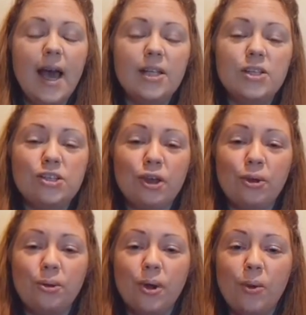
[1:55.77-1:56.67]

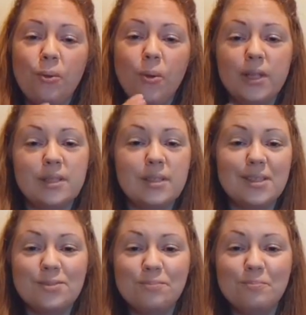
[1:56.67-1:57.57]
So once
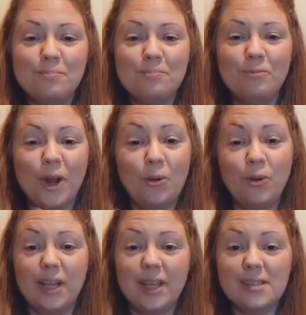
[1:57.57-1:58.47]
this
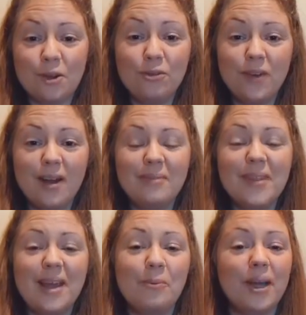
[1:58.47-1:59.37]
recording is over
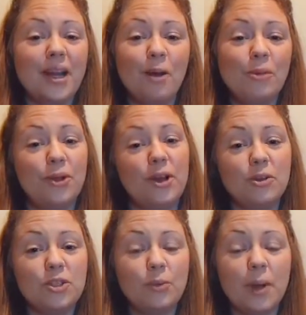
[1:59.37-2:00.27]
and we're going to upload it
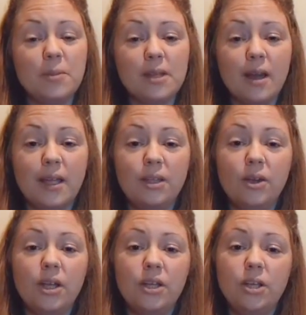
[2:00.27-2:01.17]
onto the website, you
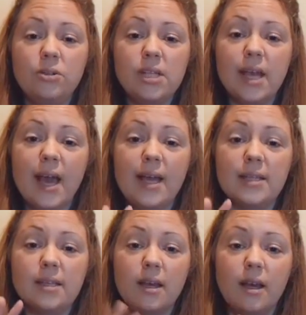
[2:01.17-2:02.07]
can use it
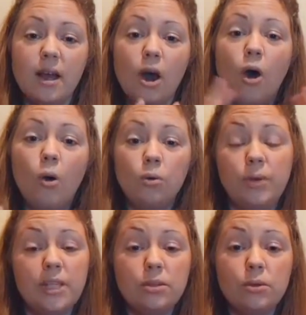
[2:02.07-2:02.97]
as a whole
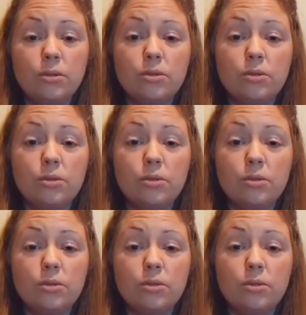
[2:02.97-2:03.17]
resource,